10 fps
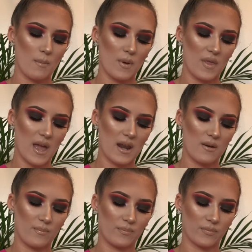but
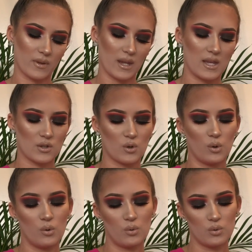then it's
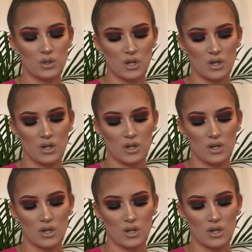called,